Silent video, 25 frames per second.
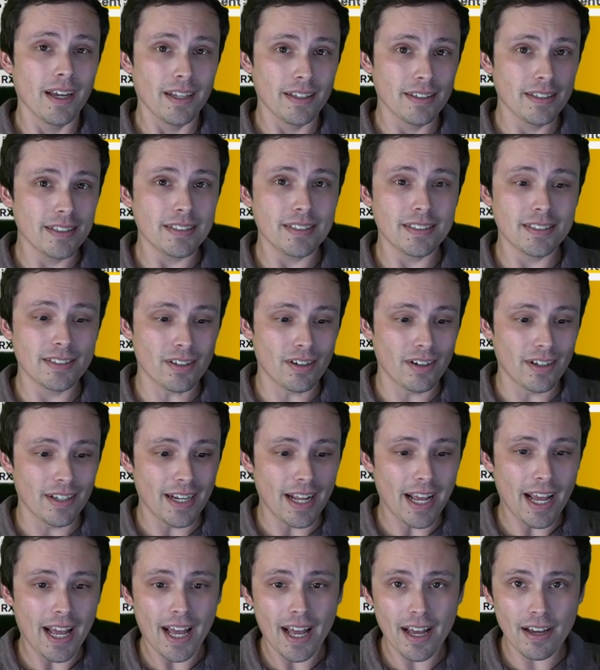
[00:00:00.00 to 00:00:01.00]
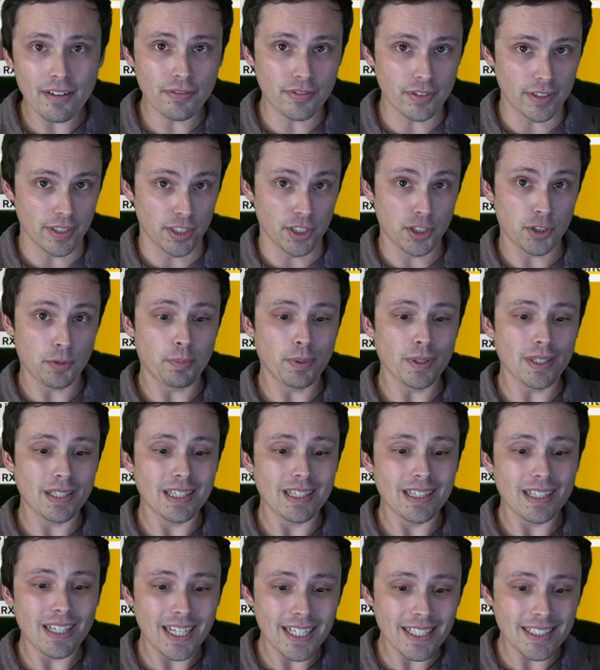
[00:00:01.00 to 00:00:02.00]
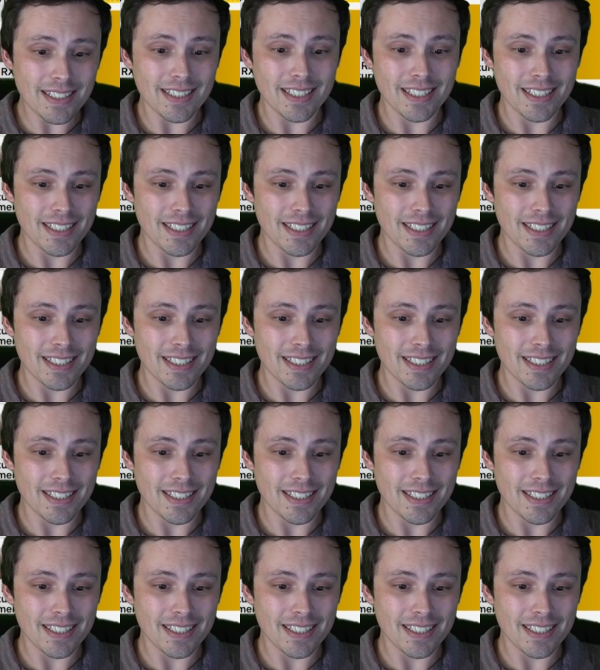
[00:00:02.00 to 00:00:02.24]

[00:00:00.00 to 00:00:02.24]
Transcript: and this is on average, but let's